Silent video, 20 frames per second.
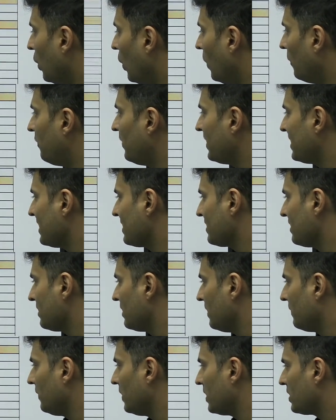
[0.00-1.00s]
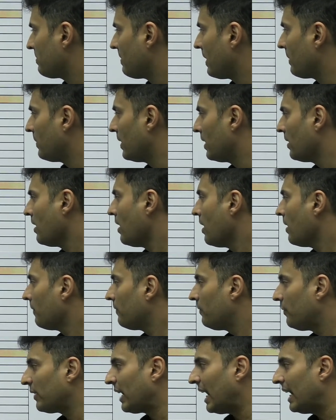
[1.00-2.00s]
Oh, physics is the first paper.
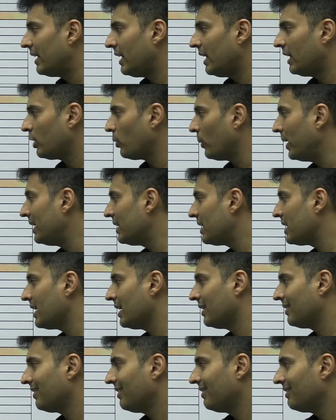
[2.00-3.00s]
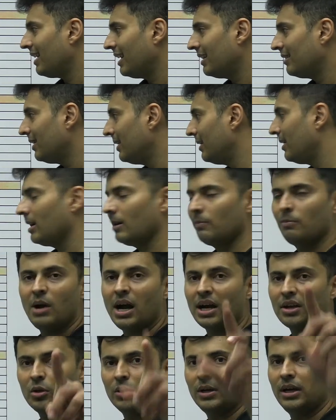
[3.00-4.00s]
Friday 20th, 10.30 a.m.
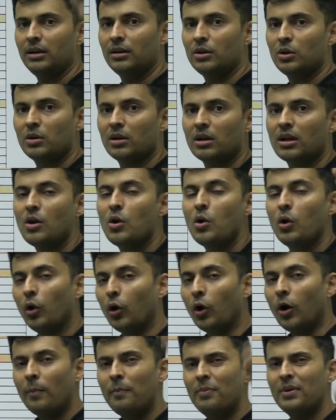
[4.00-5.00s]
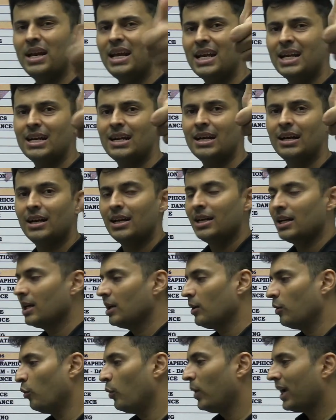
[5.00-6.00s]
Mark your date. Your opening
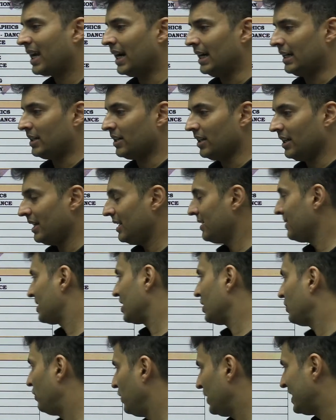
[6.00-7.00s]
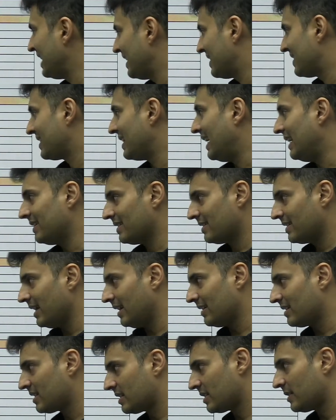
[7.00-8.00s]
wicket is physics, guys.
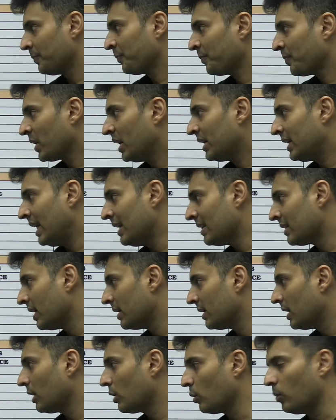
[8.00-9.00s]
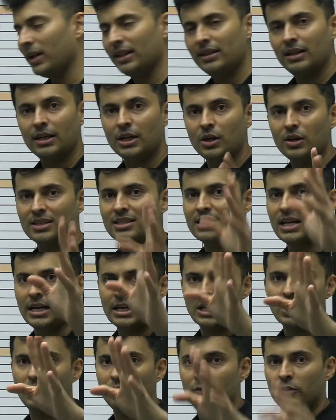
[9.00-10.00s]
Yes. 10.30 to 1.30. You're
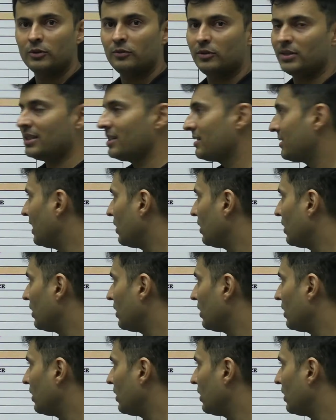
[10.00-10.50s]
starting off with physics.